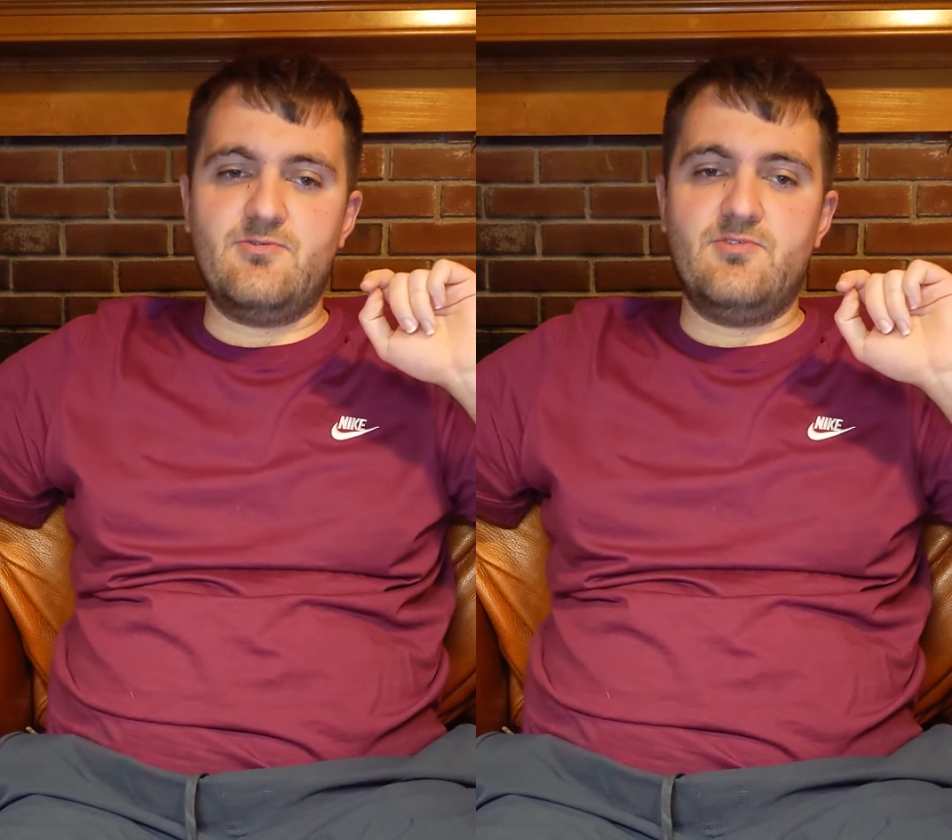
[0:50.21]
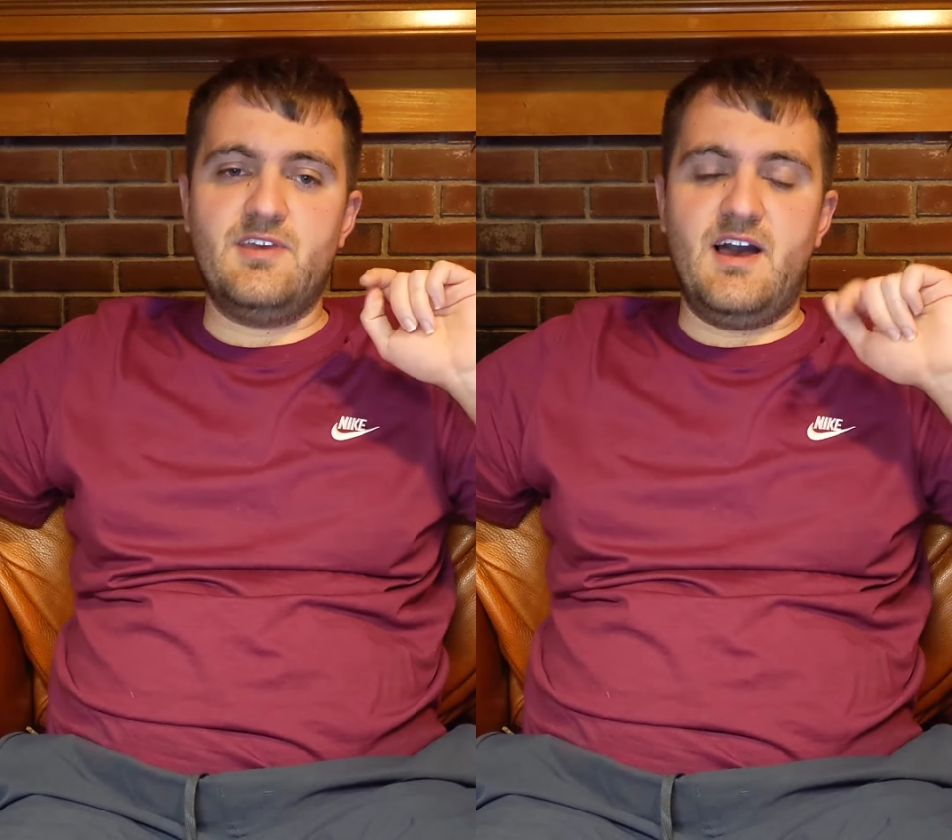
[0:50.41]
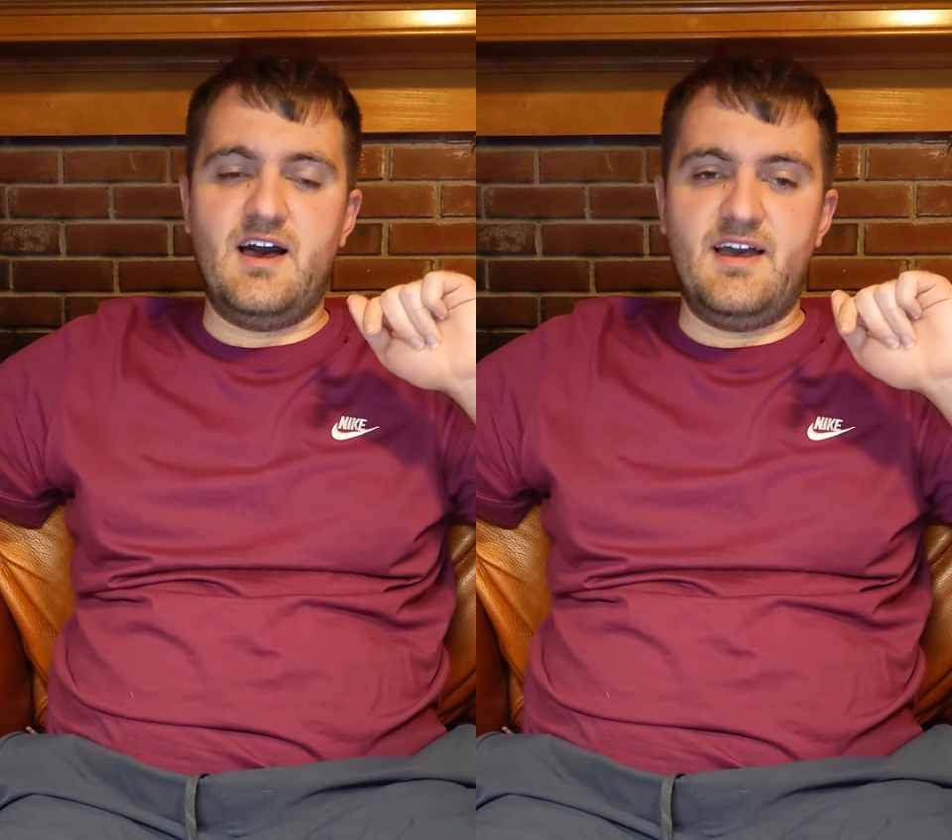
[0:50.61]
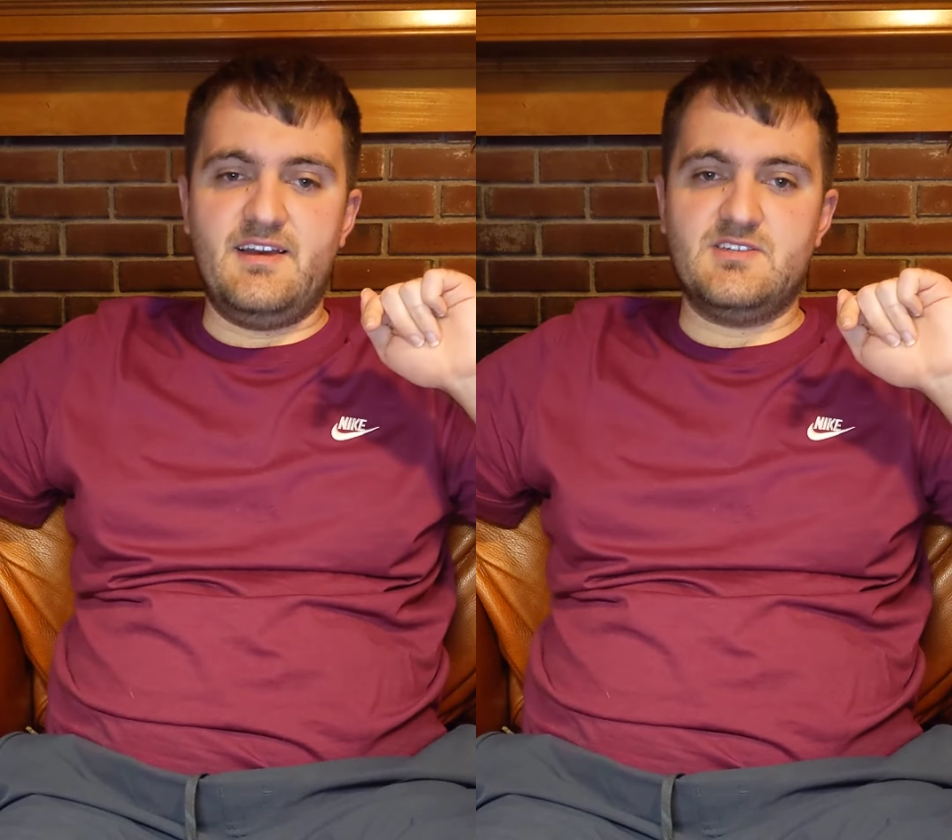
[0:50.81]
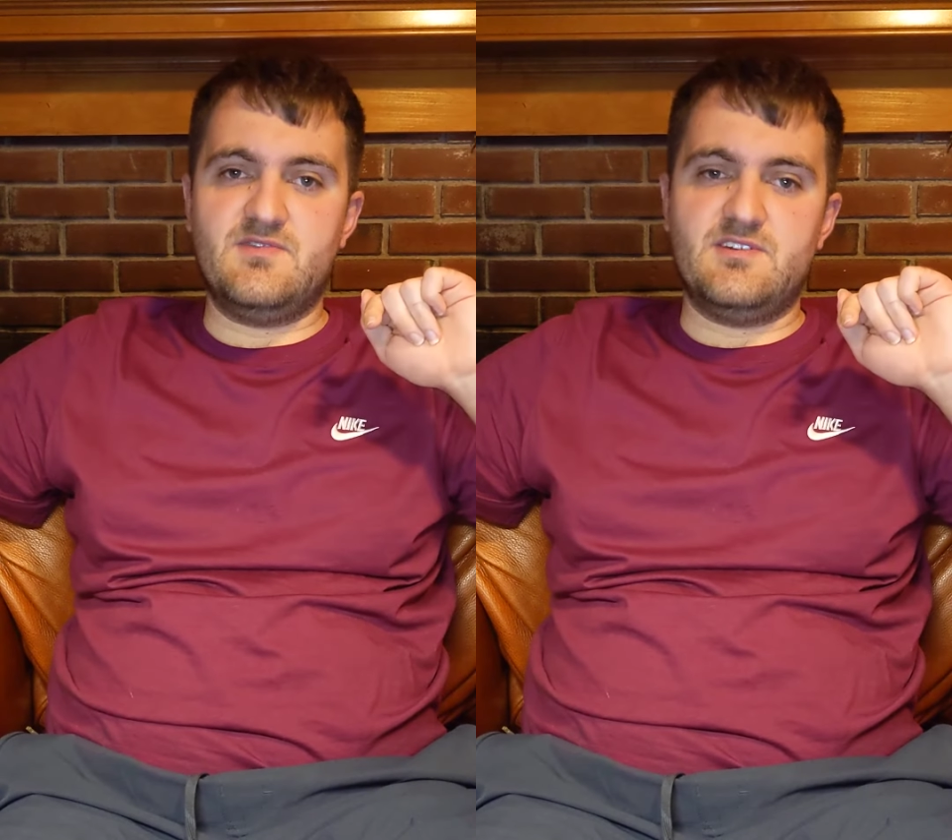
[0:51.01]
through the
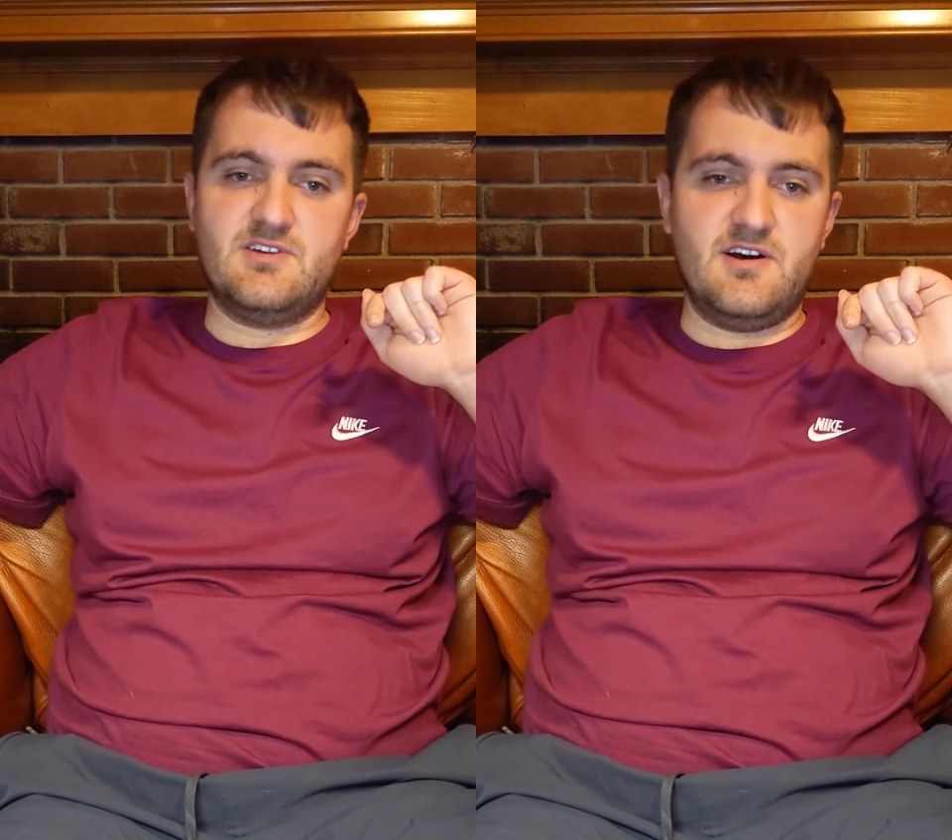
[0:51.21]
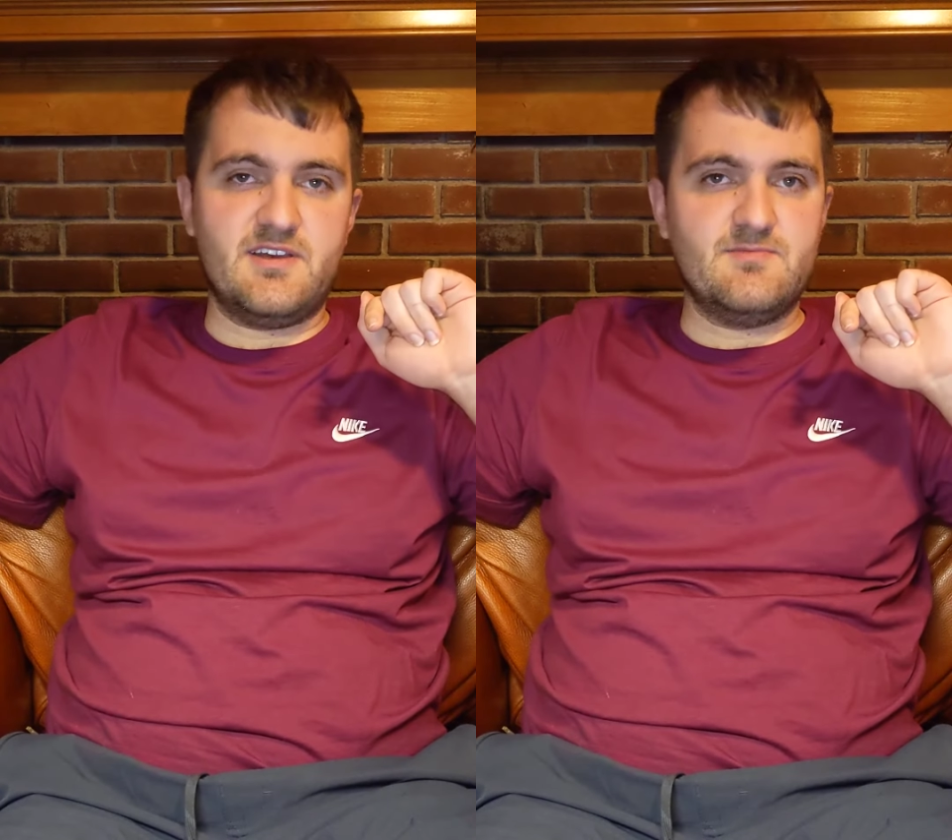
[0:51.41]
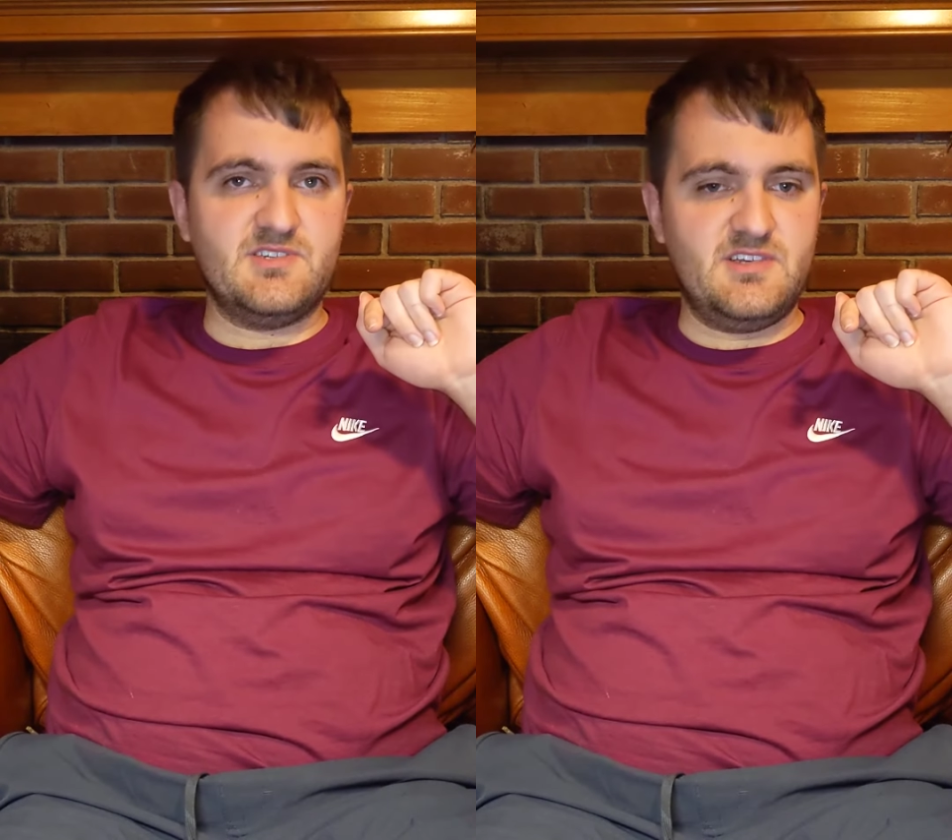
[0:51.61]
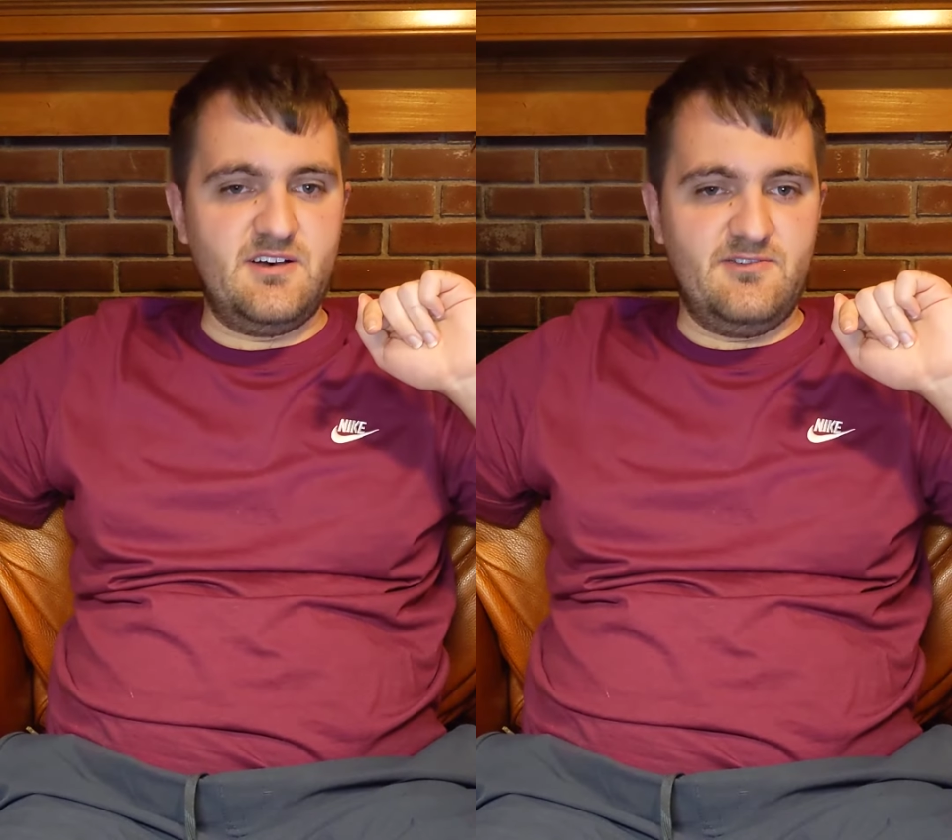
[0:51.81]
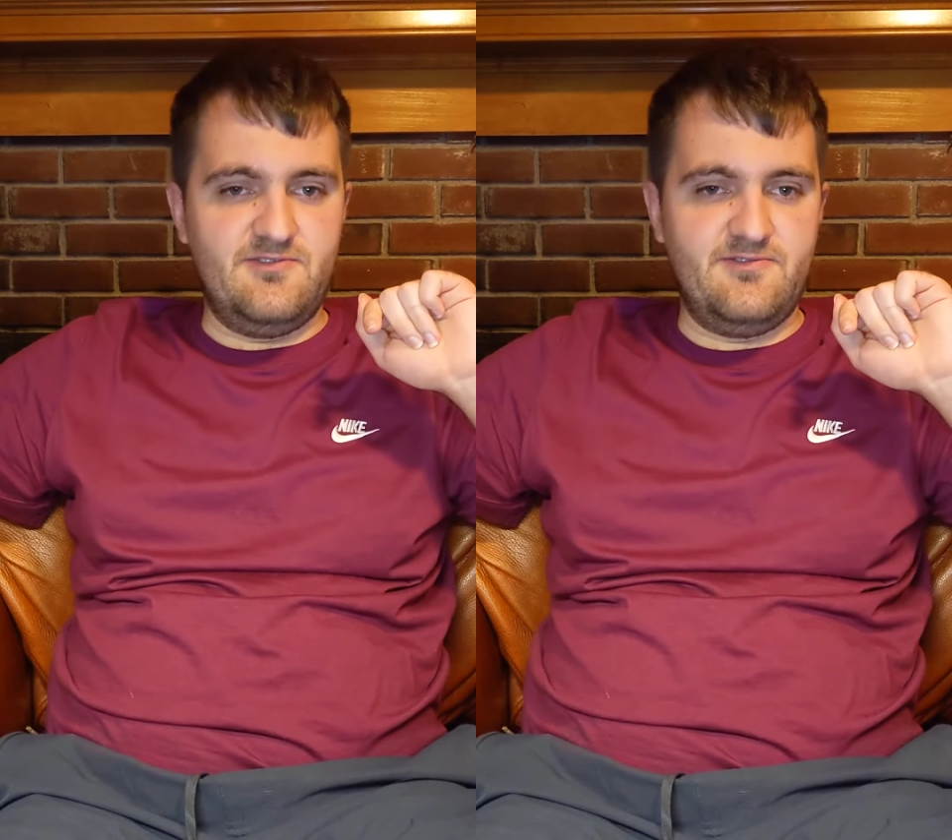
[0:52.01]
eyes of the dog
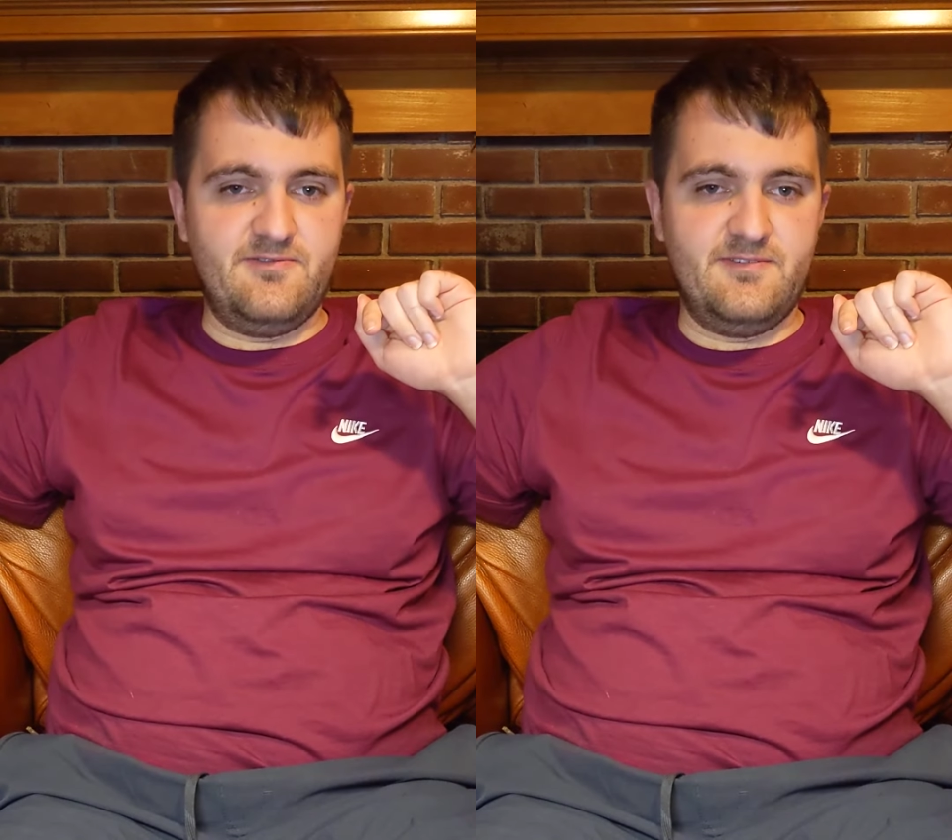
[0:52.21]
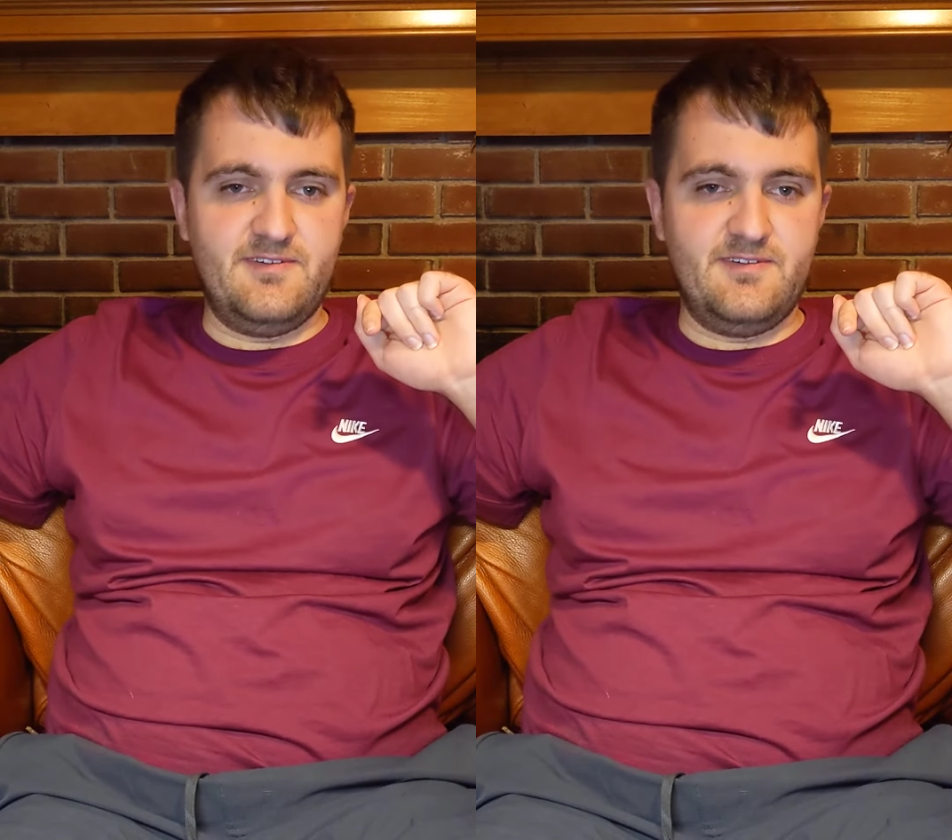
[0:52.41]
himself,